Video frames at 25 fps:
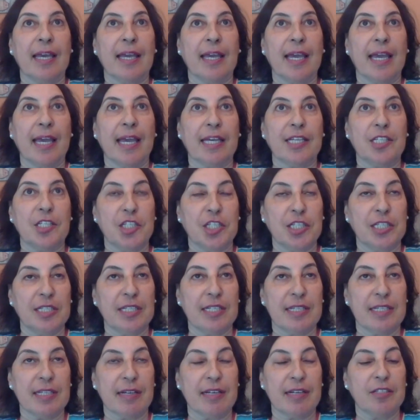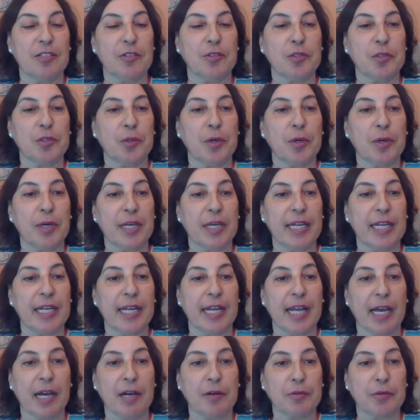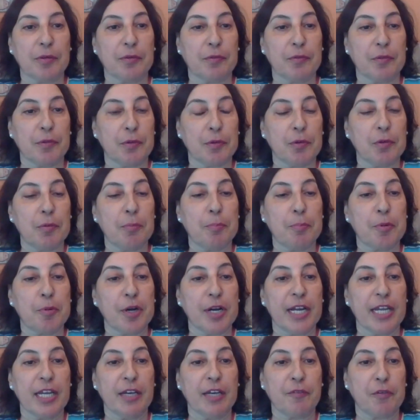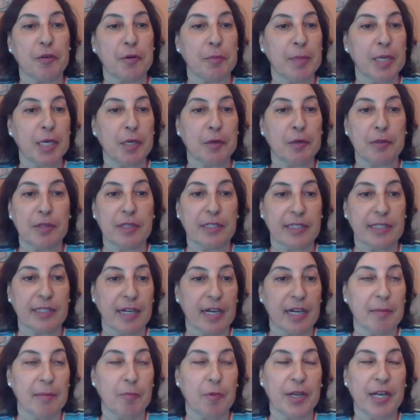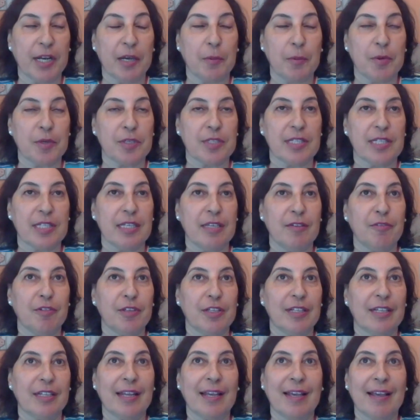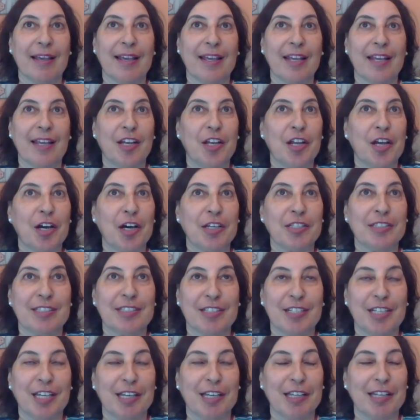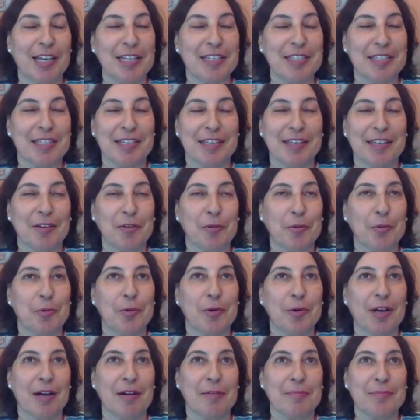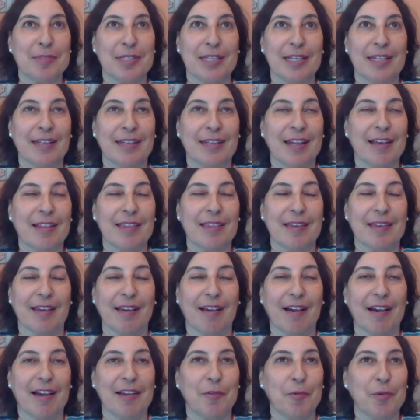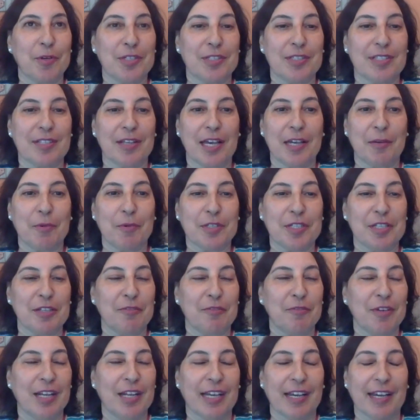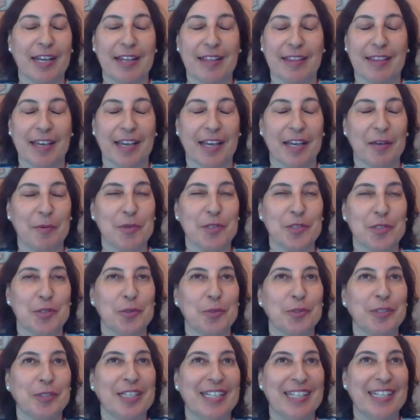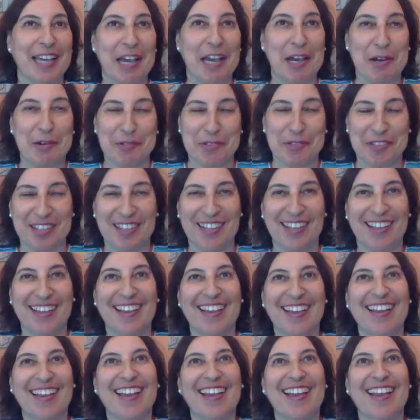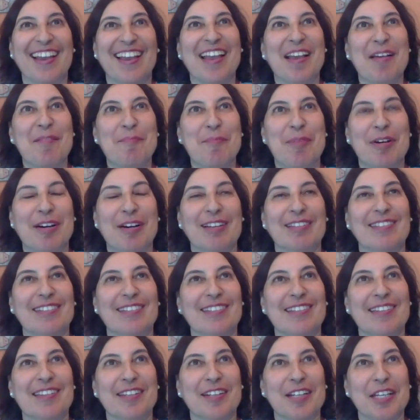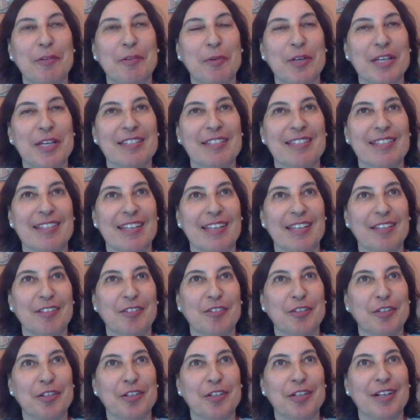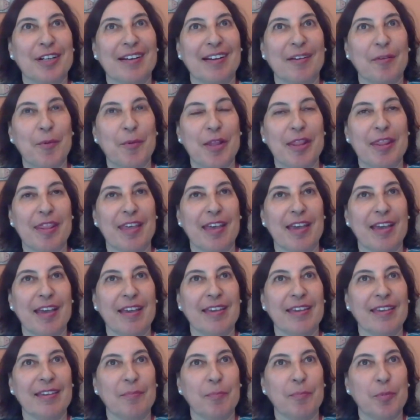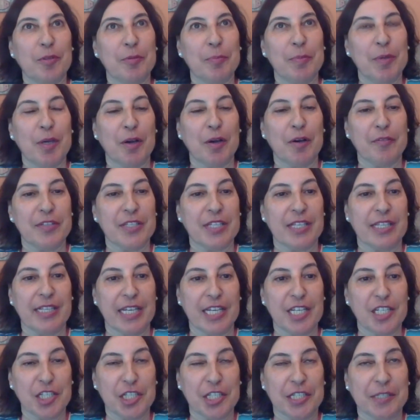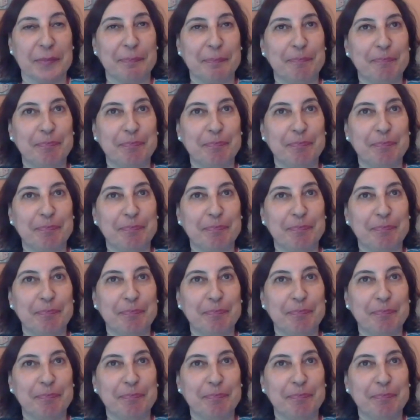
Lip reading: And she decided to go in and out of the room praying for me all the time when I was even not realizing who comes in, nothing. I wasn't feeling anything. I was totally out. But 3 weeks later, when they put me off sedation,